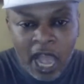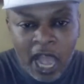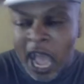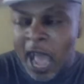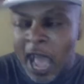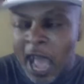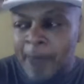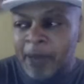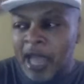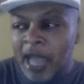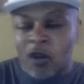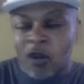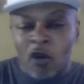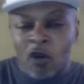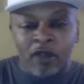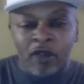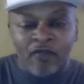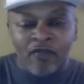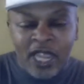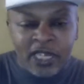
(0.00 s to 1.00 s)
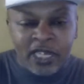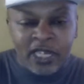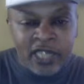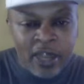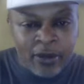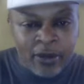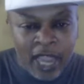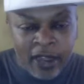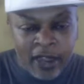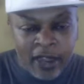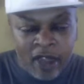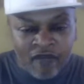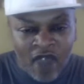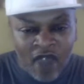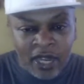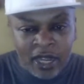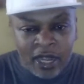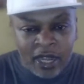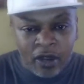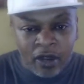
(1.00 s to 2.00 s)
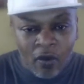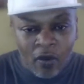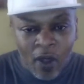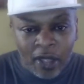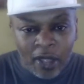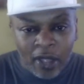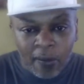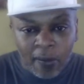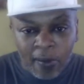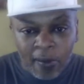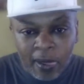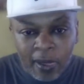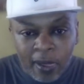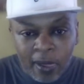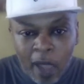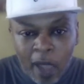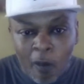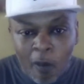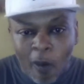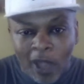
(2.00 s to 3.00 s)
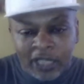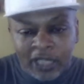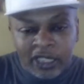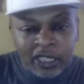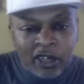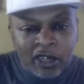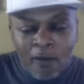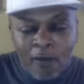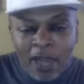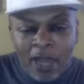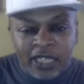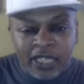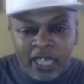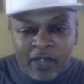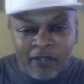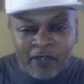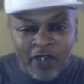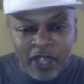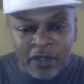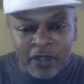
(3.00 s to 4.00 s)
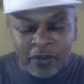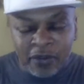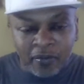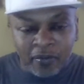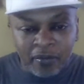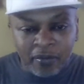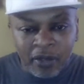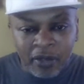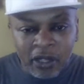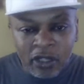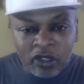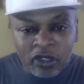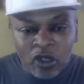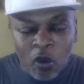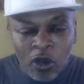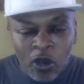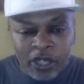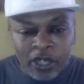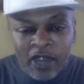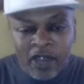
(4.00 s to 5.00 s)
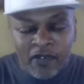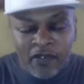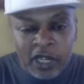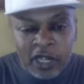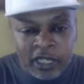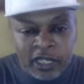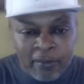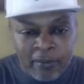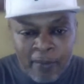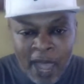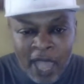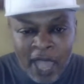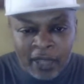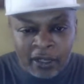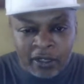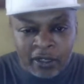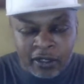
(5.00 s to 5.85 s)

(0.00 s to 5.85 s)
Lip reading: I'm not going to Vegas every time they fight anyway. I'm watching it on my TV. So what difference does it matter?